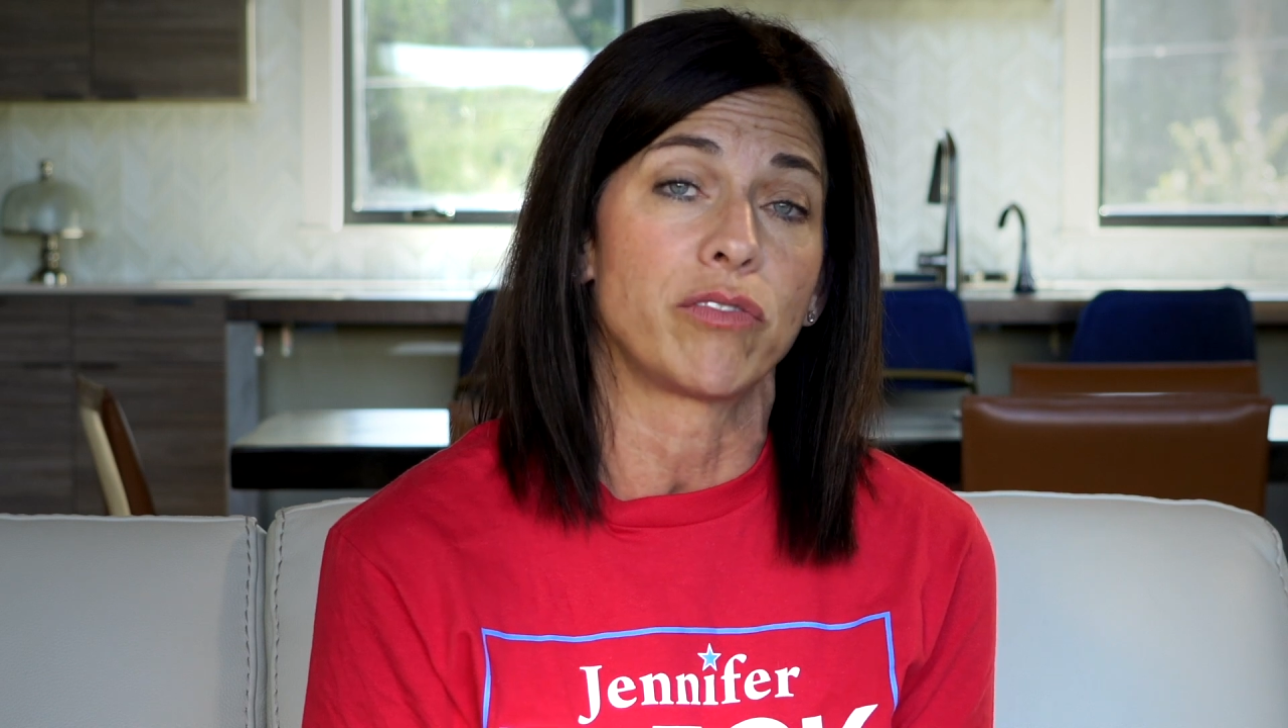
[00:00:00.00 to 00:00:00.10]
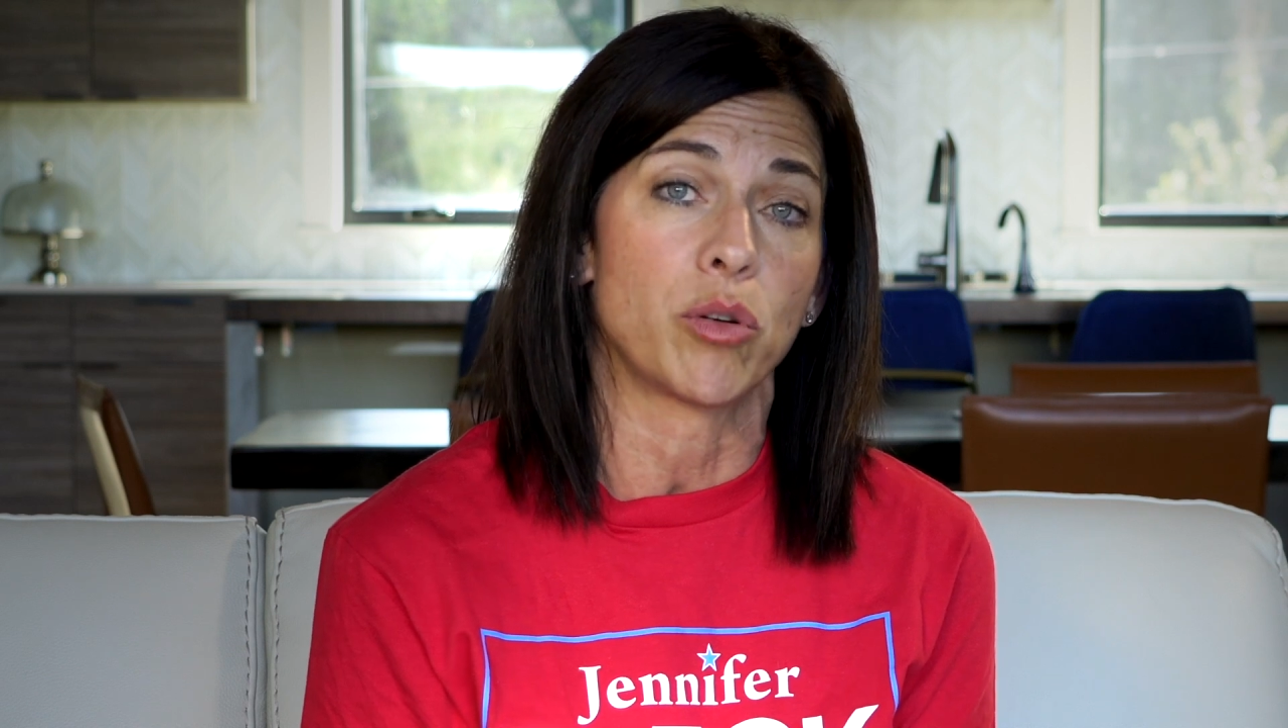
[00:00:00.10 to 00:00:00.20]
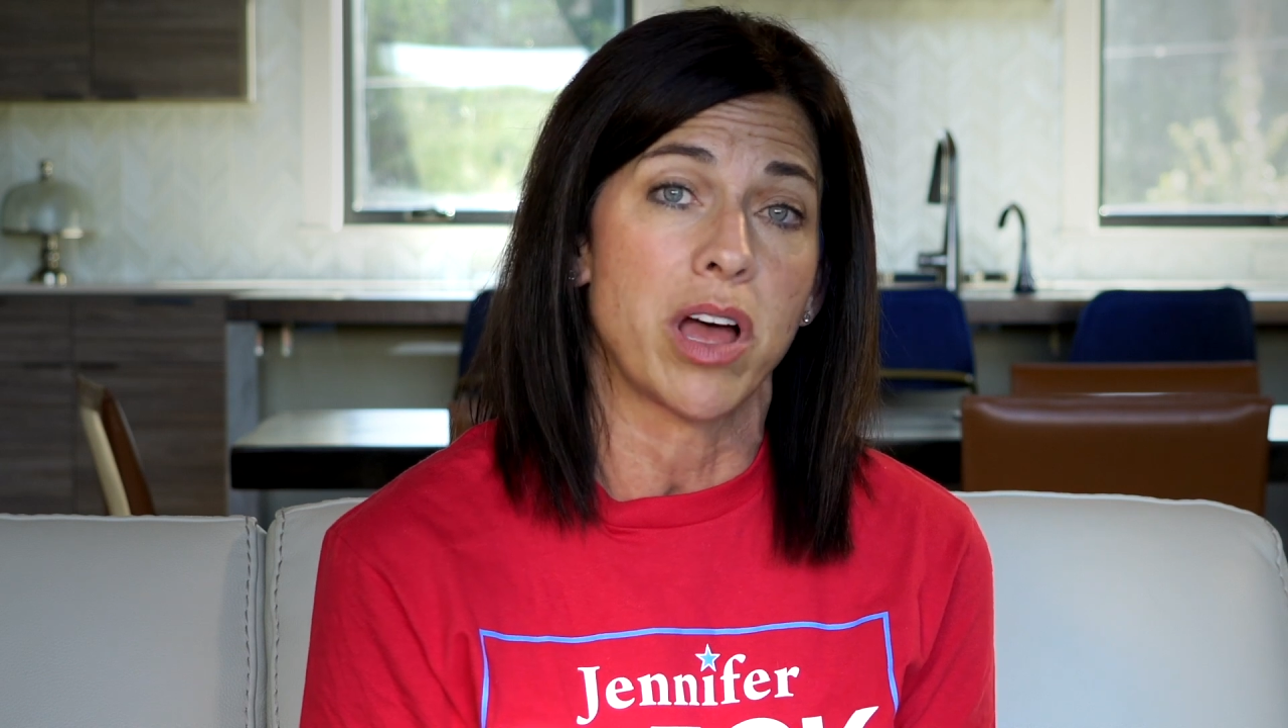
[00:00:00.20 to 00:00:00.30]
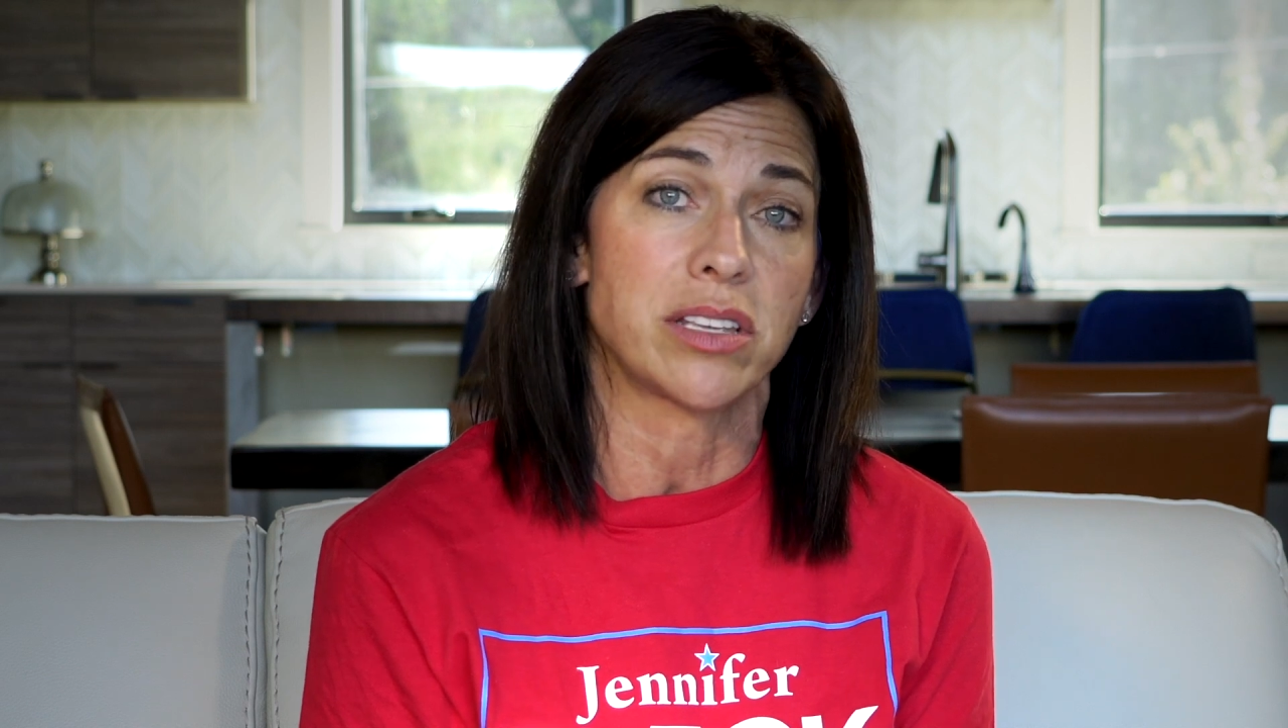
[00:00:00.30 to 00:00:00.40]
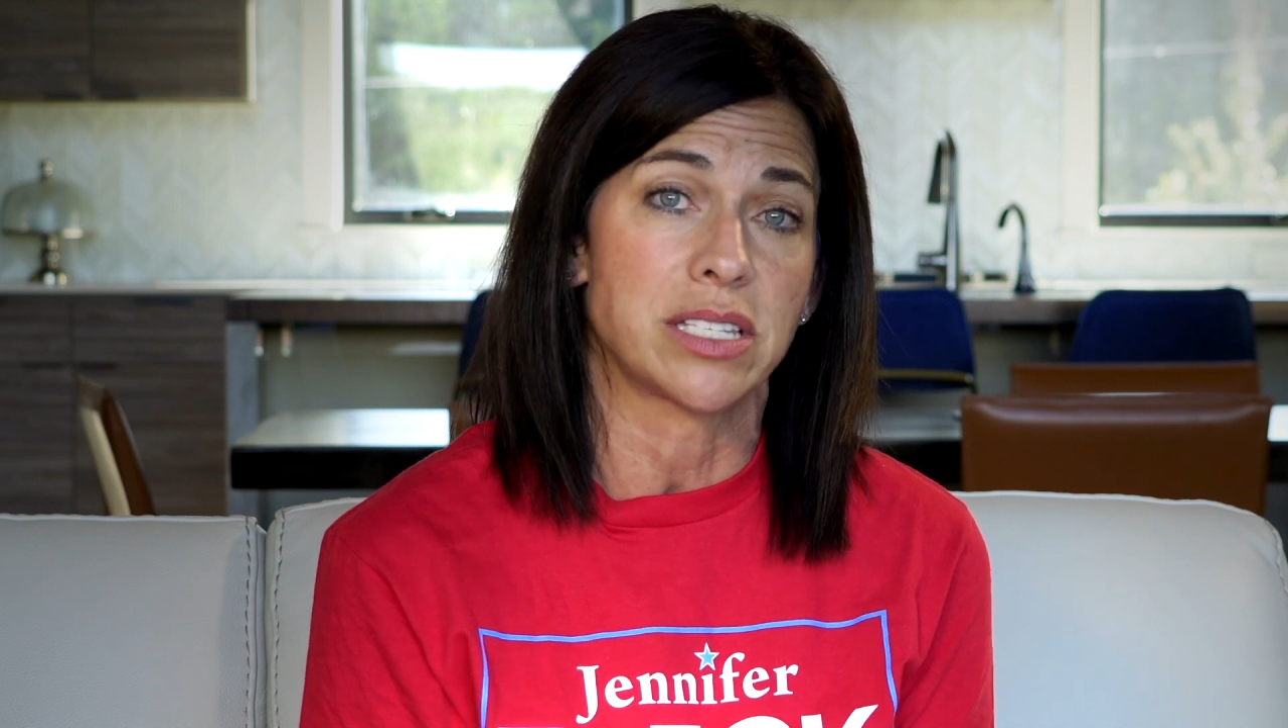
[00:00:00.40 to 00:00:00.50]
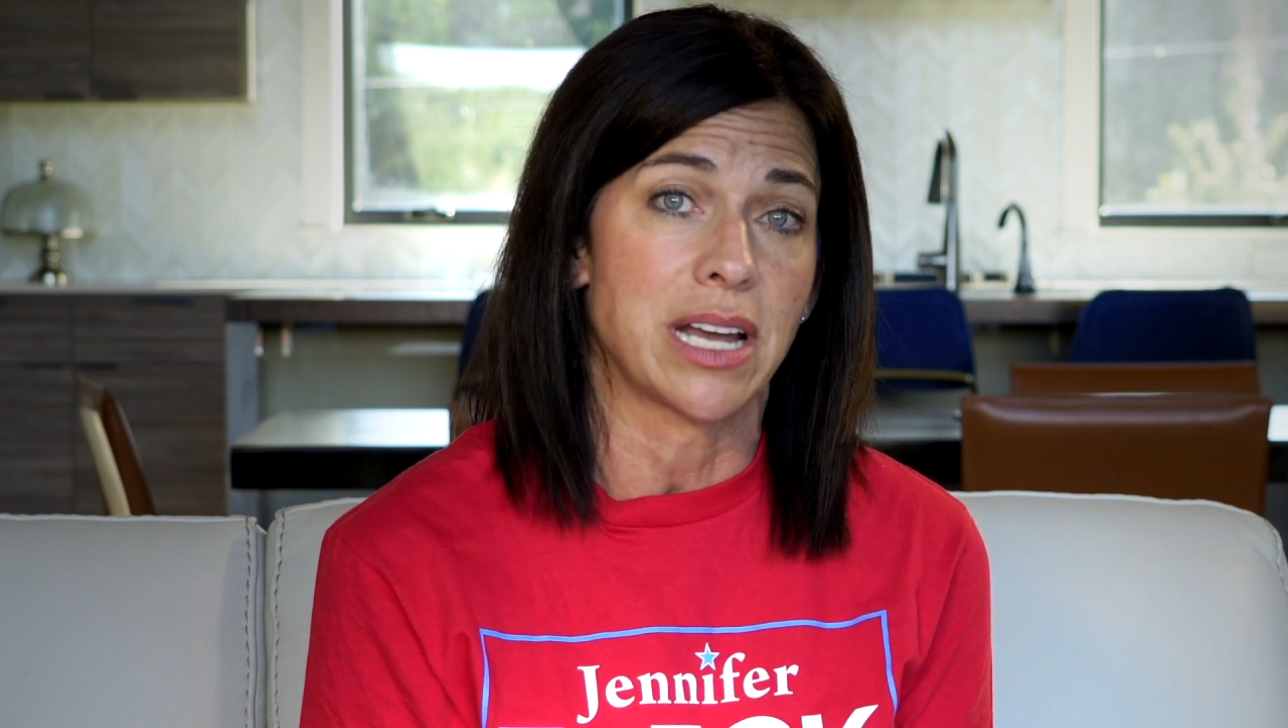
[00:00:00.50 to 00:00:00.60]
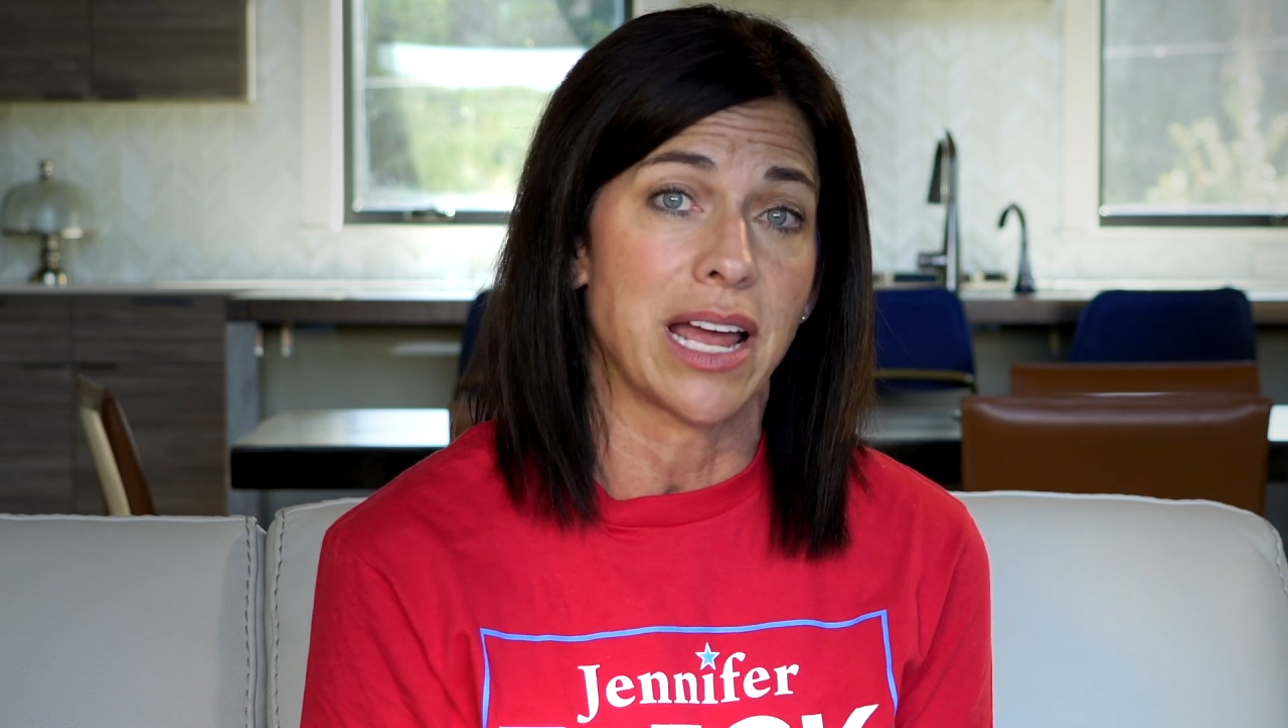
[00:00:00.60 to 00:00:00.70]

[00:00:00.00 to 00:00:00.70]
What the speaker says: from Austin